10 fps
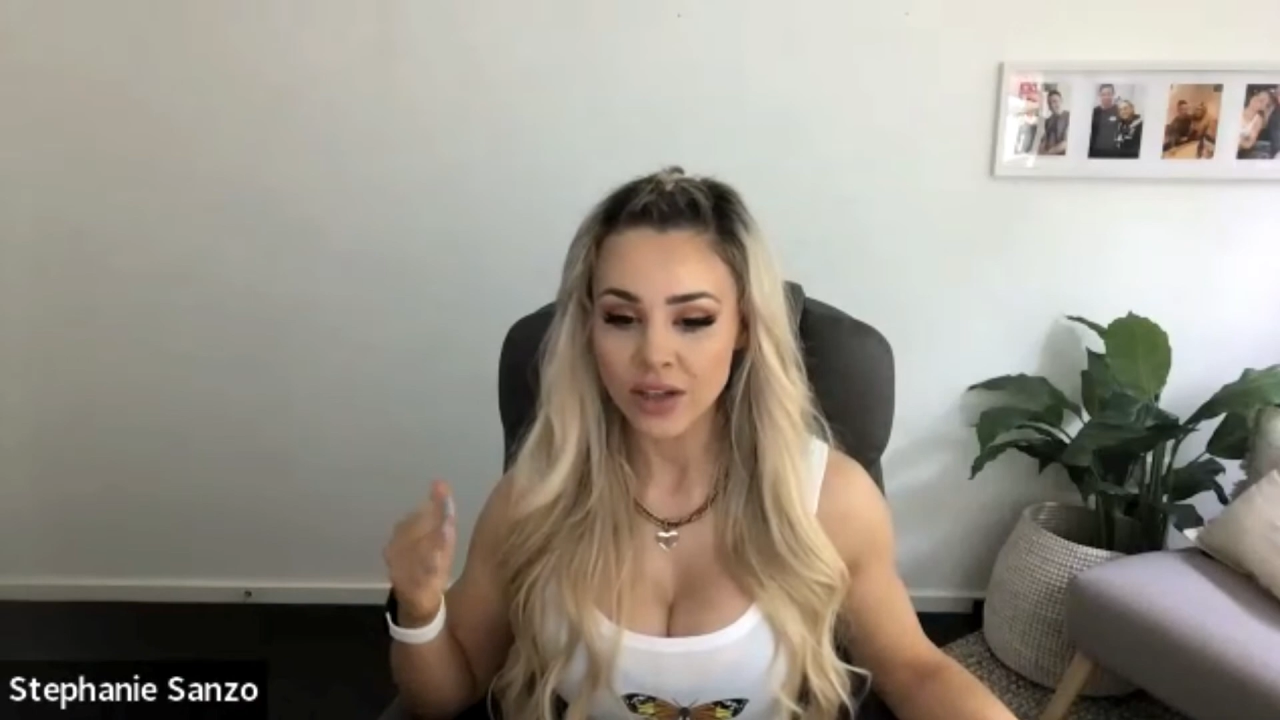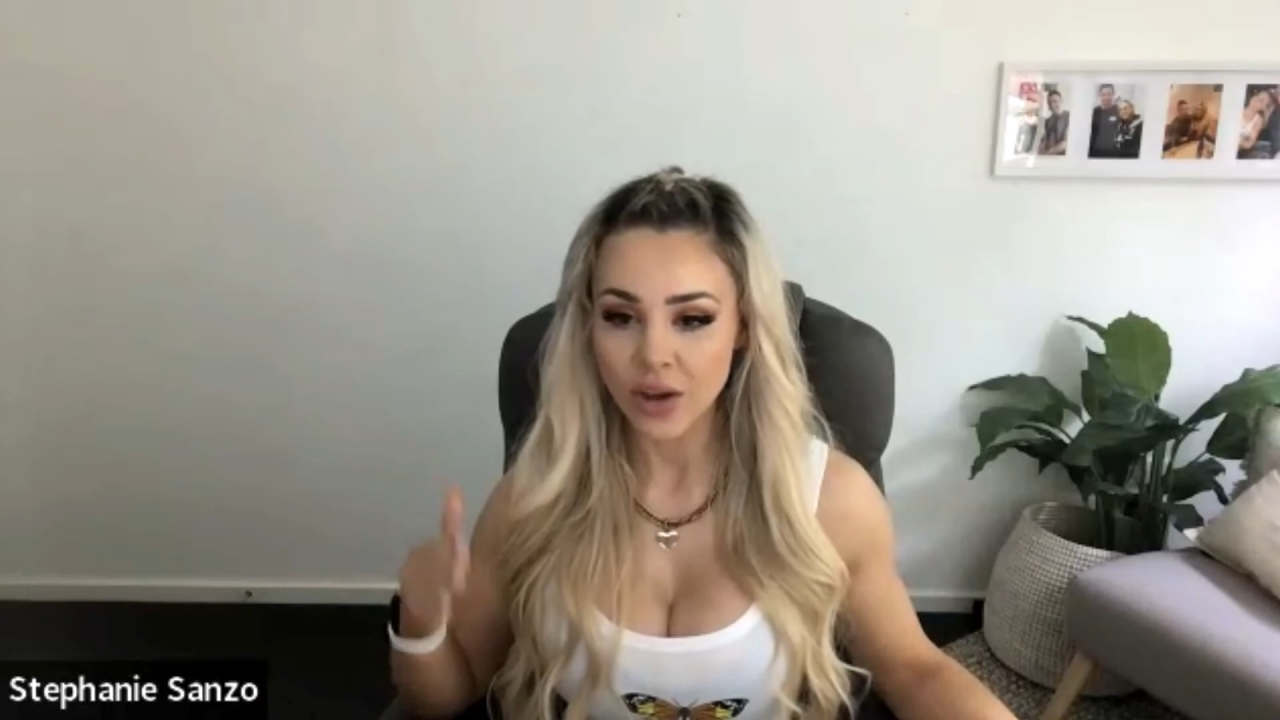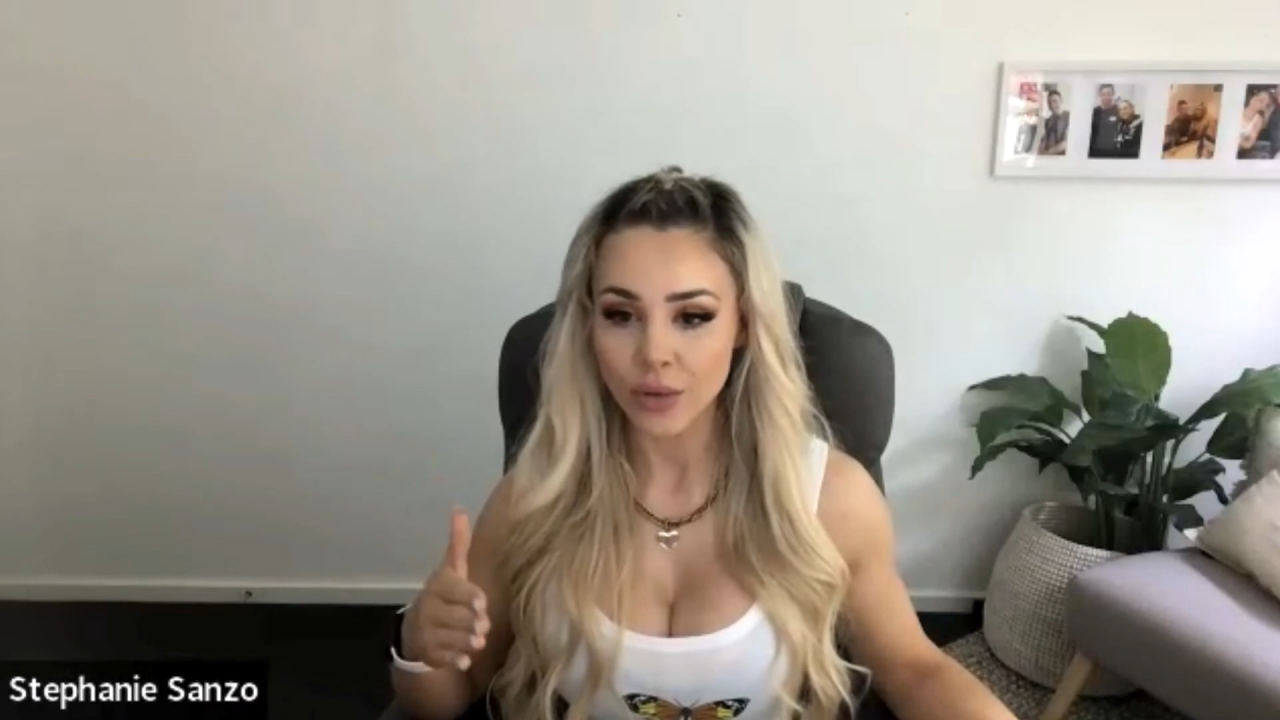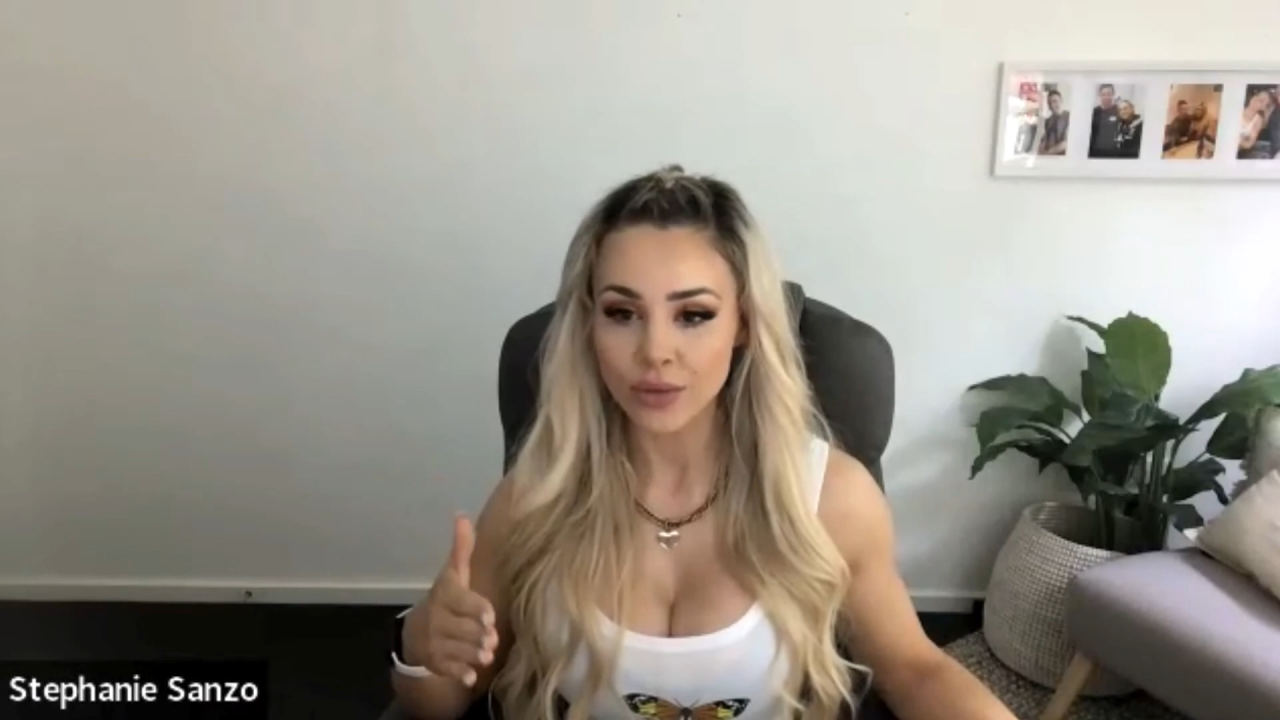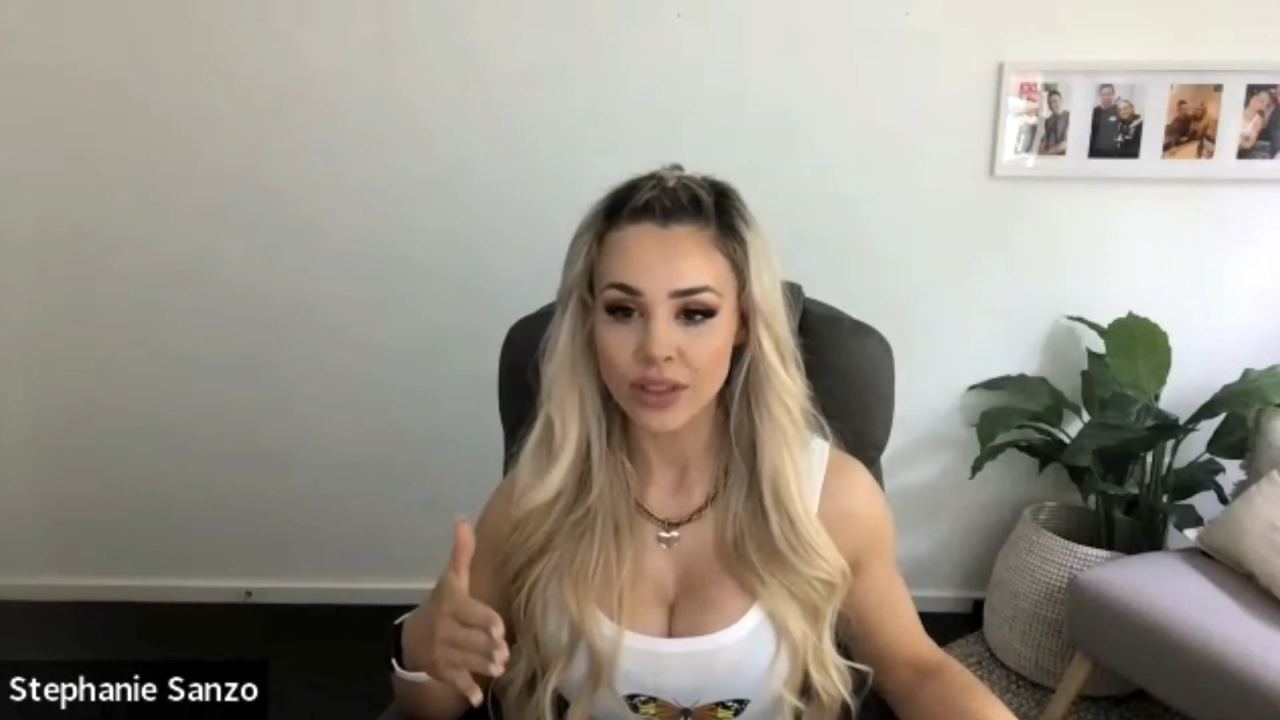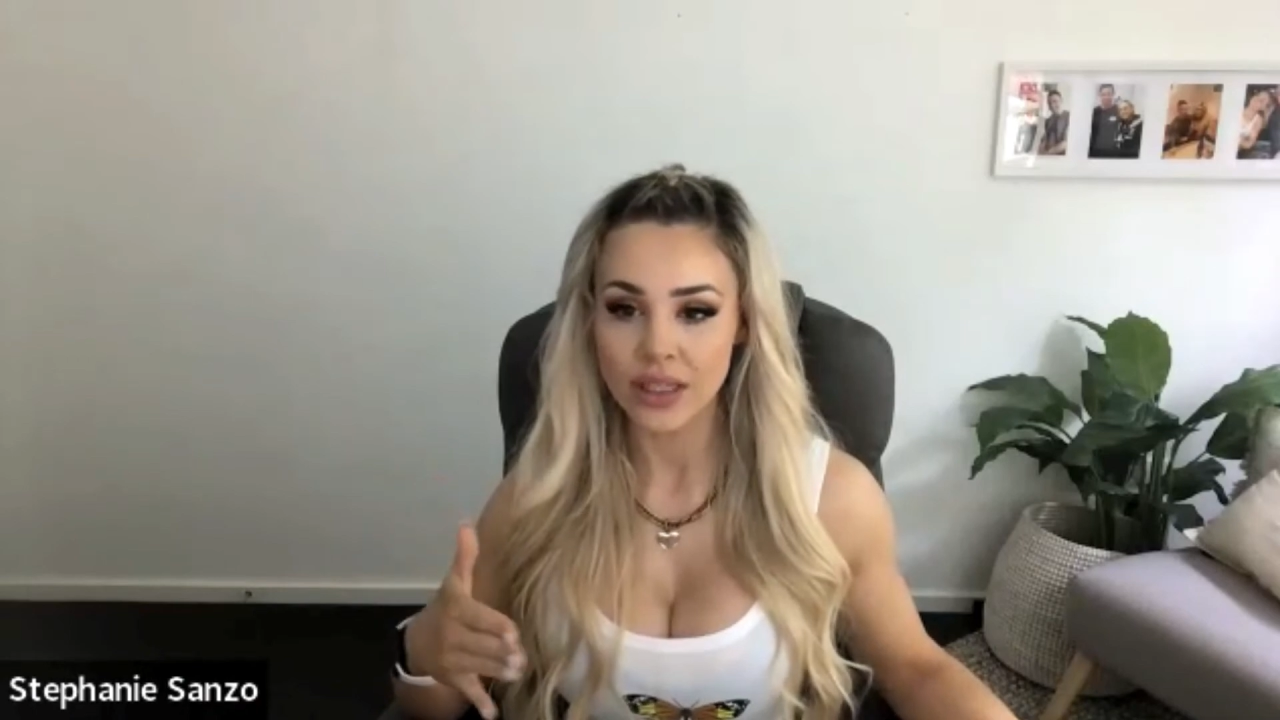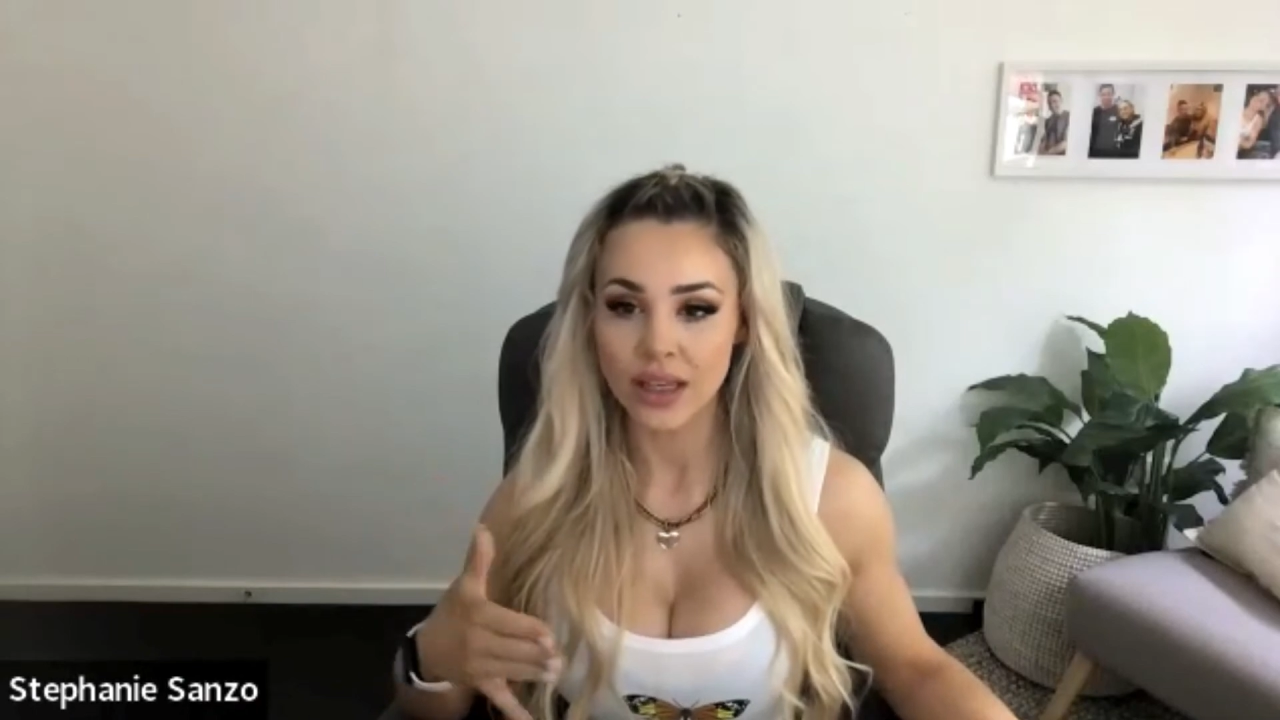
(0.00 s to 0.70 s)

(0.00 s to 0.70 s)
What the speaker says: goals that